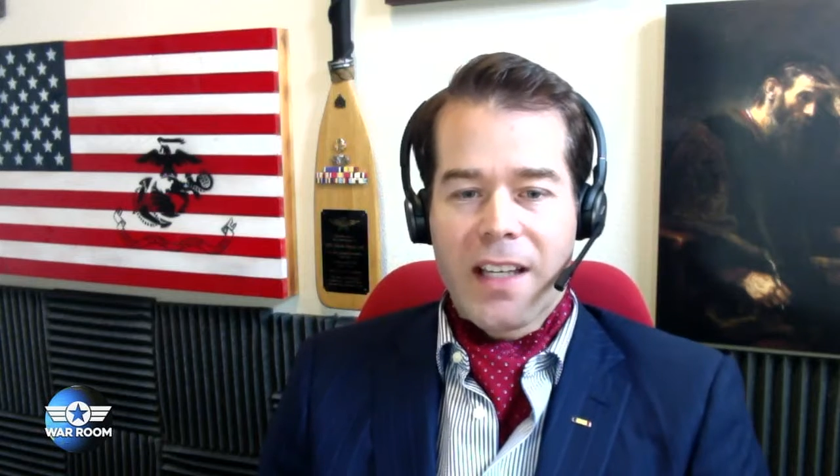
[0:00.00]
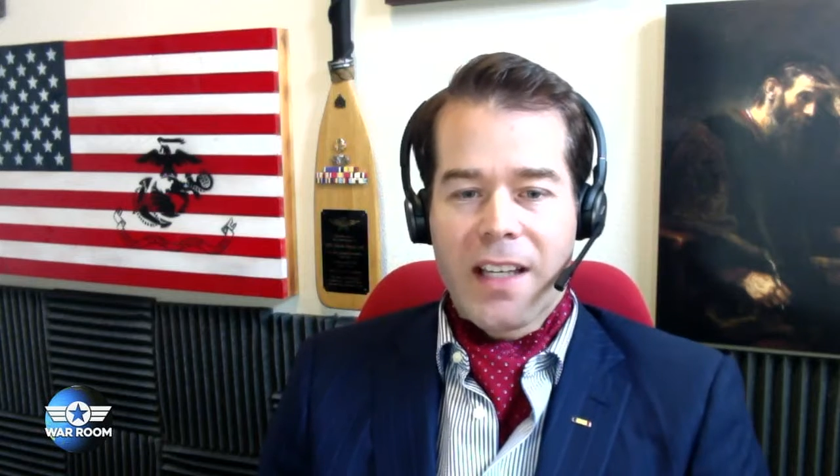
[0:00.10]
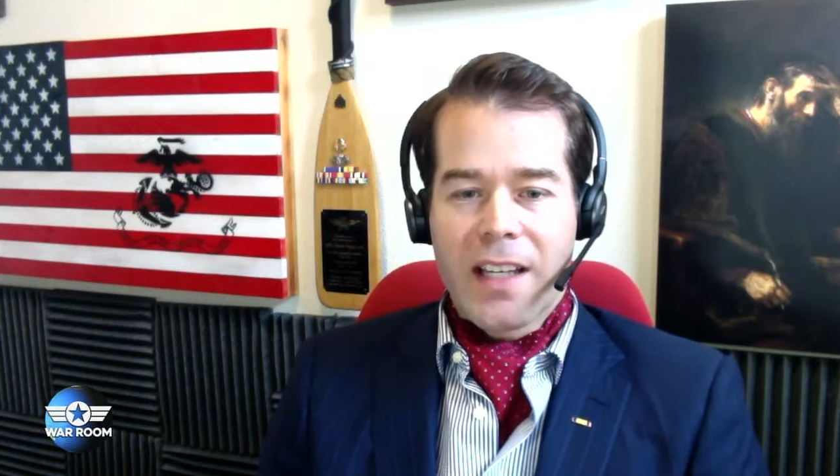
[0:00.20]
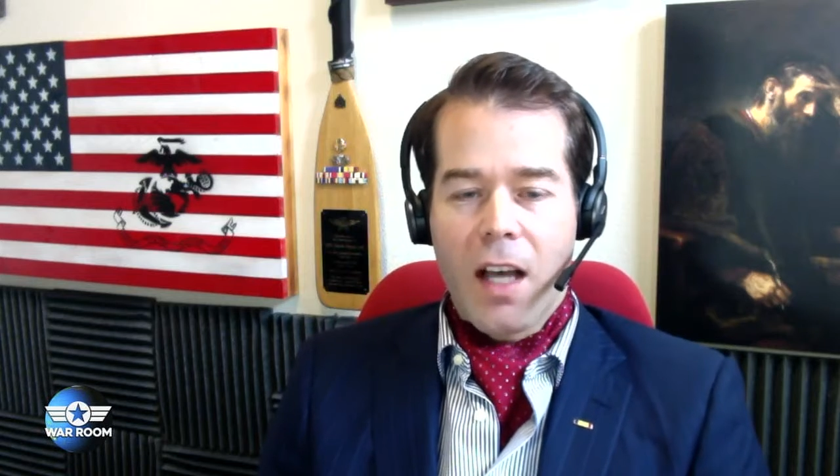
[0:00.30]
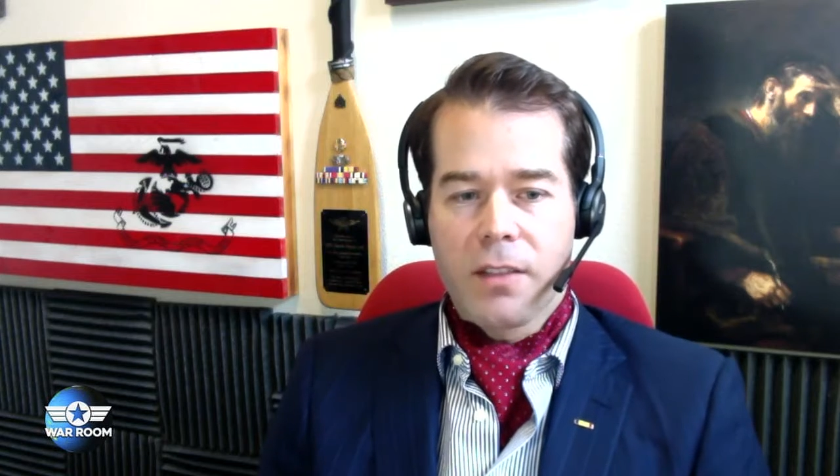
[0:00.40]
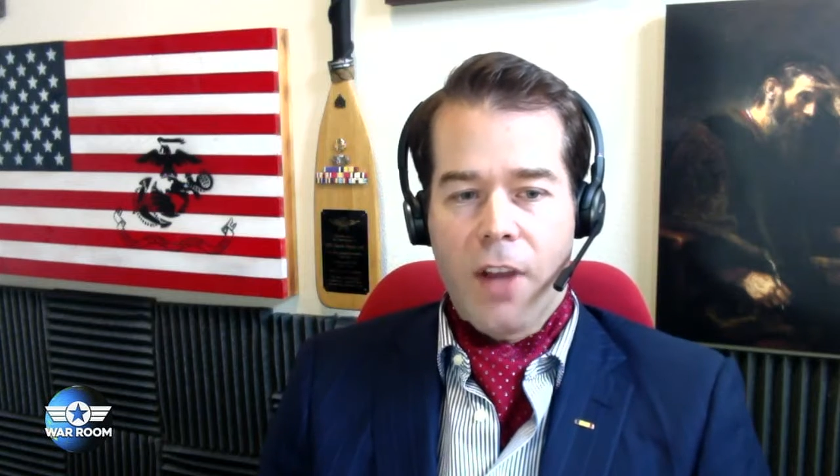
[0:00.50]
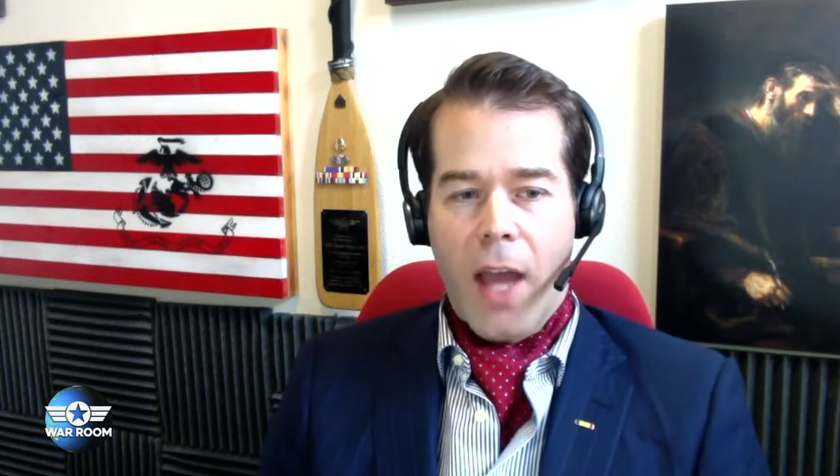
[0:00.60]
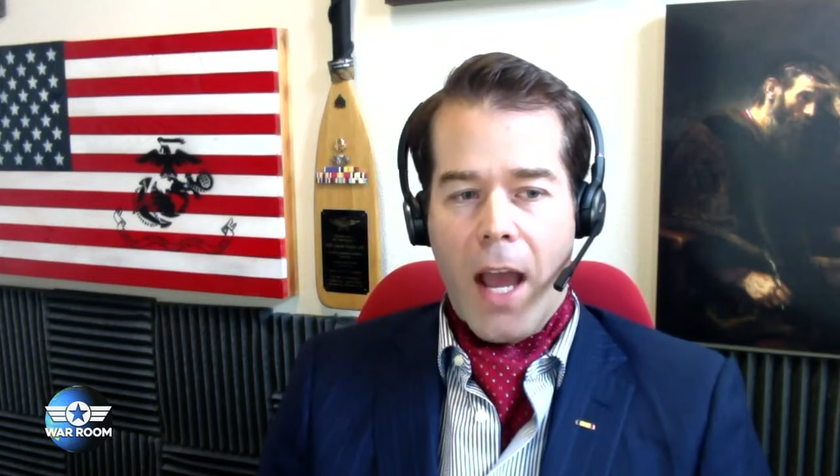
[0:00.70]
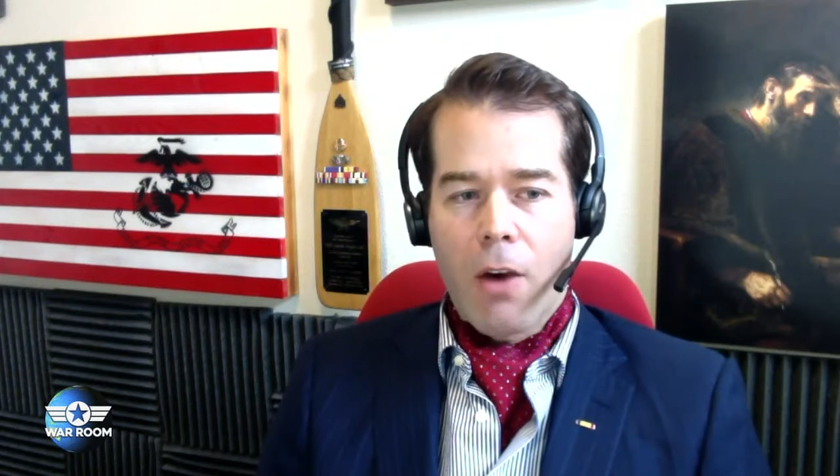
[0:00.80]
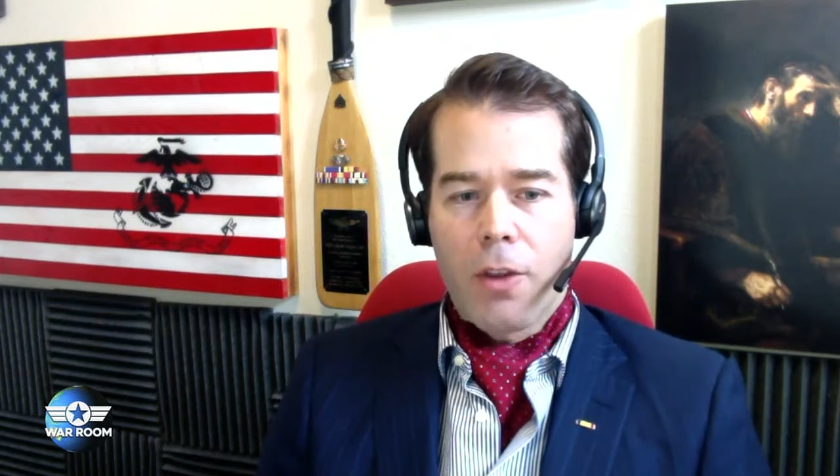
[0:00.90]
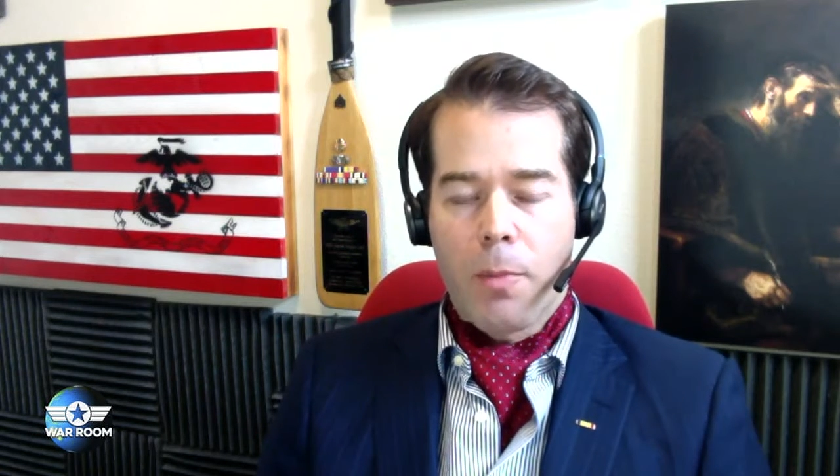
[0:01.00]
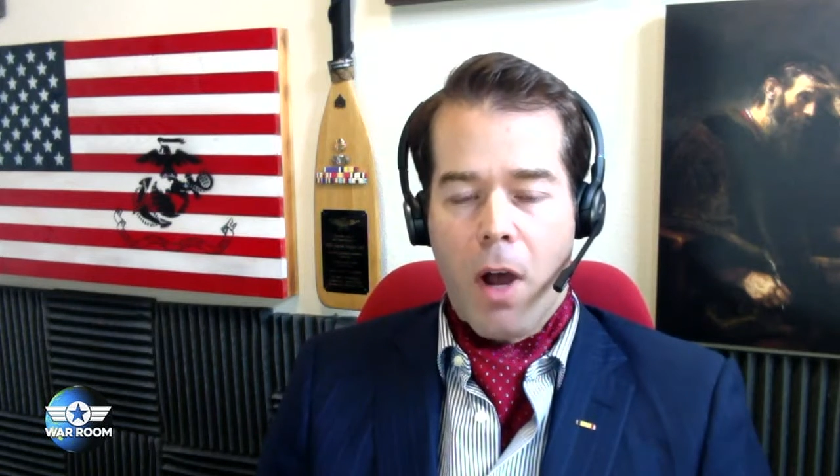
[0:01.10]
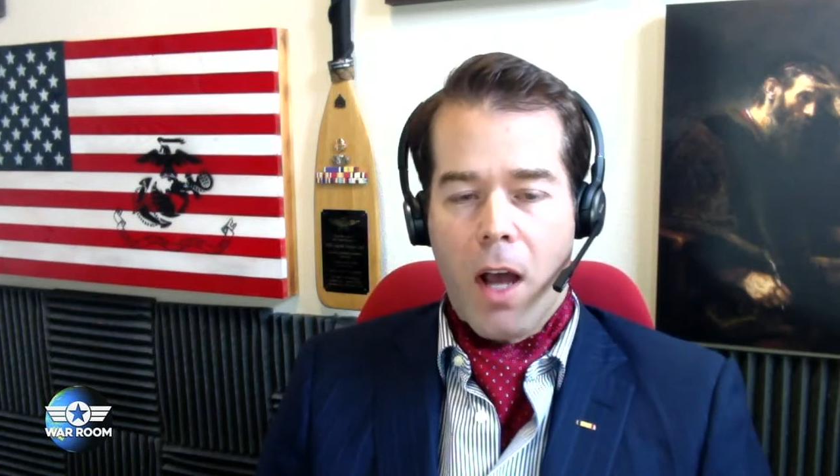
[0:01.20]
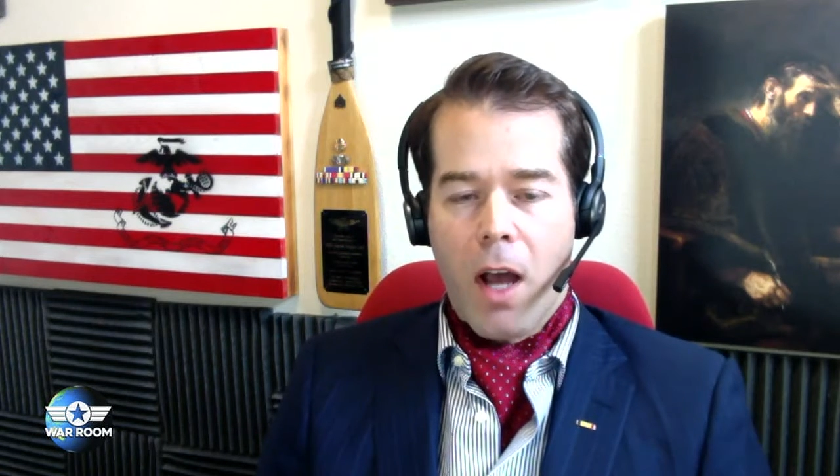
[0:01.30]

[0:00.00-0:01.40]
because of how the